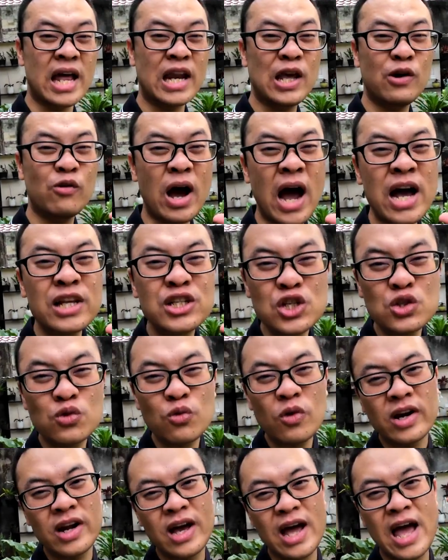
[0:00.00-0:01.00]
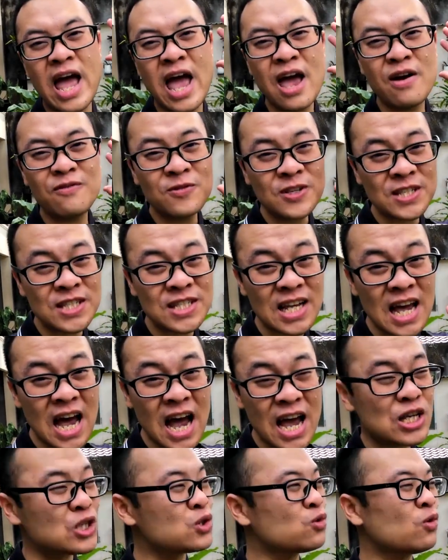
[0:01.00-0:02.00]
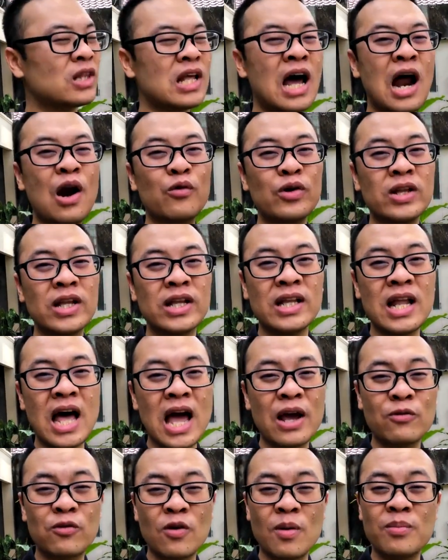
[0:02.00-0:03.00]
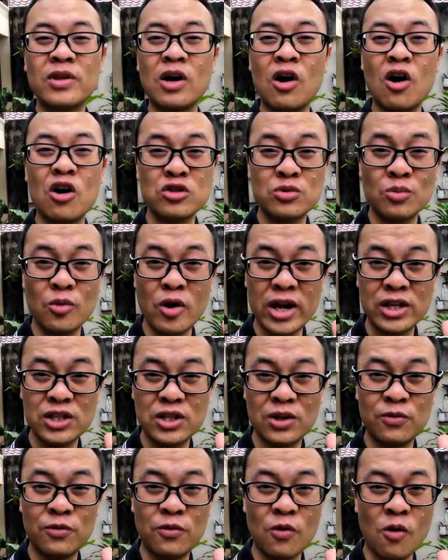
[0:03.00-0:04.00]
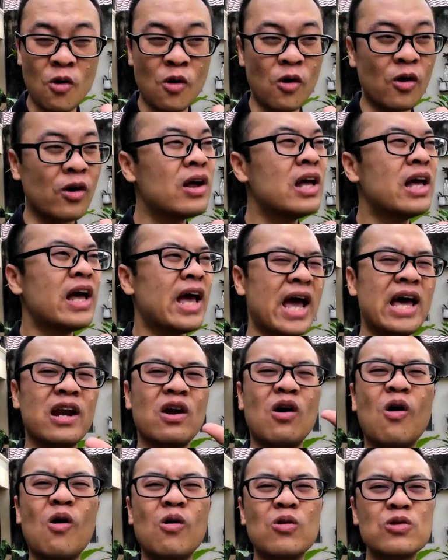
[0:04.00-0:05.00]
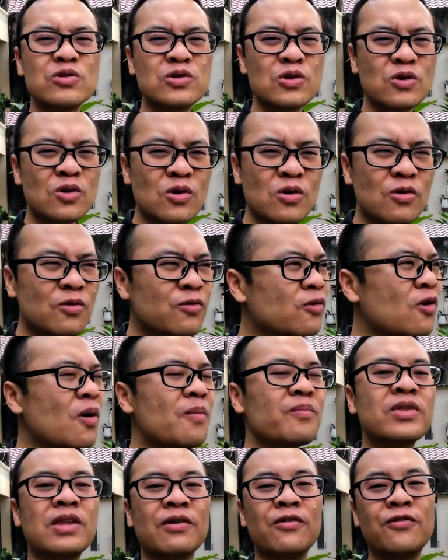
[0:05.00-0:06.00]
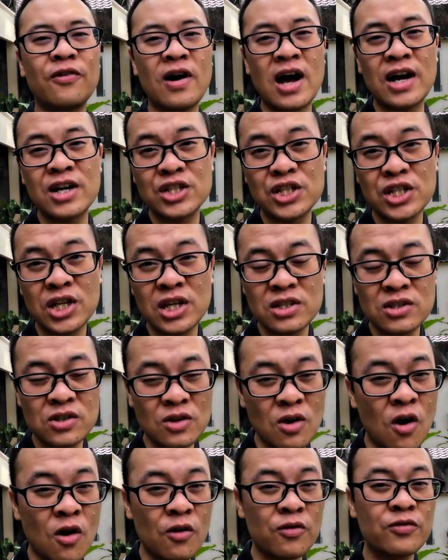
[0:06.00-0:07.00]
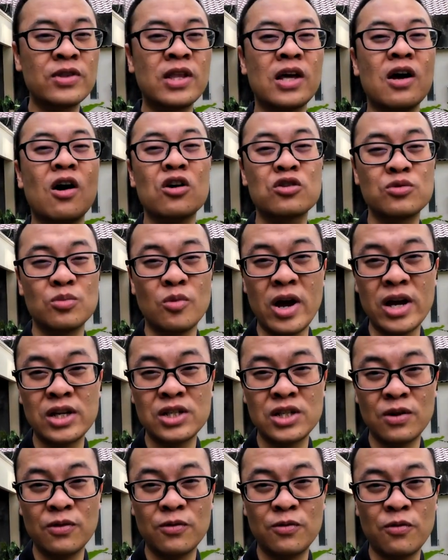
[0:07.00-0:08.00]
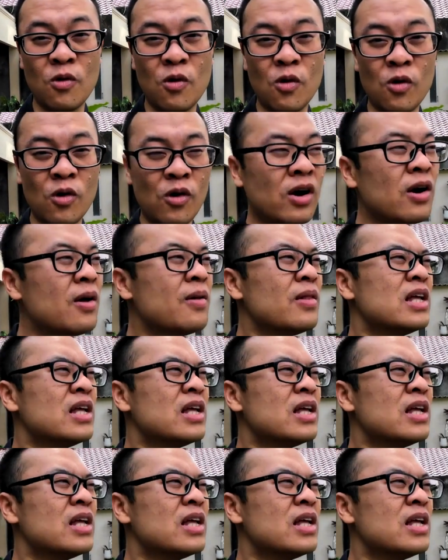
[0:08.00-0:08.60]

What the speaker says: Anyway, I just want to emphasize what I really like from the Osmo Action 4 and also from the functions of the Osmo Action 4.